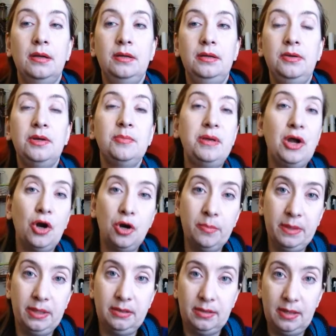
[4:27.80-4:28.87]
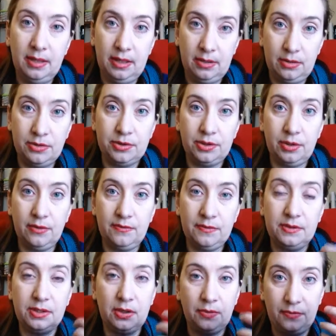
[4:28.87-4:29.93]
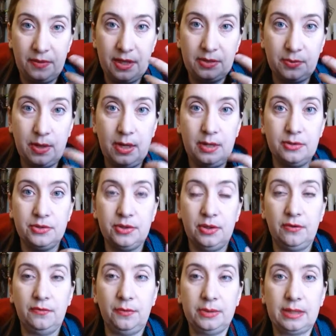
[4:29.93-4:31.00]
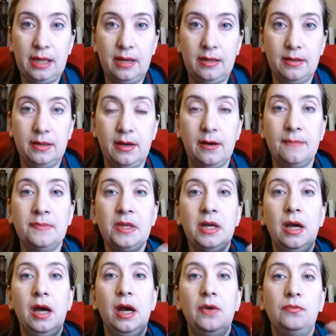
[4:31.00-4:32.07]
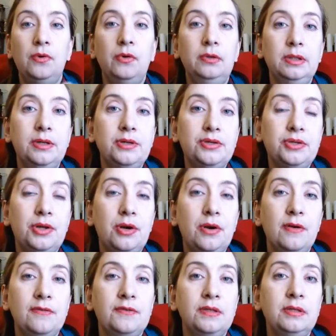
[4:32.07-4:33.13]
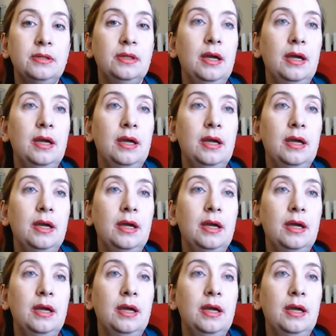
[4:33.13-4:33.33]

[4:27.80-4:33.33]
You can be urban and underserved, so that's why underserved was added there. Rural underserved